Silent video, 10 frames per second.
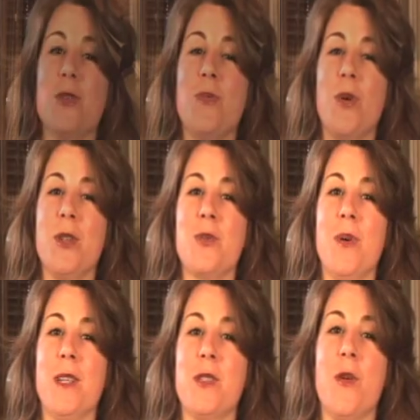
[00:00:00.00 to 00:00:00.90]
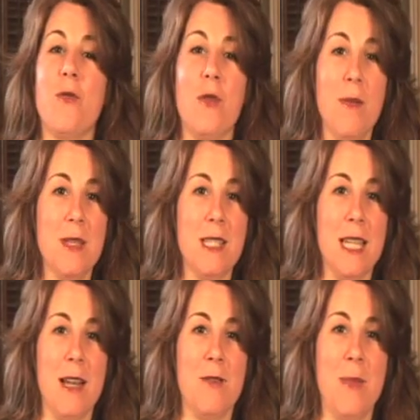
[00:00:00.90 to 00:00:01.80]
Morse was from the
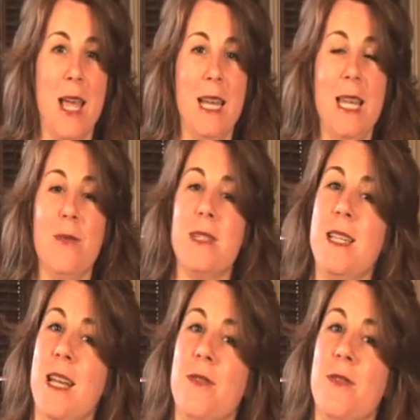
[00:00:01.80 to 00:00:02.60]
state of Maine. He was native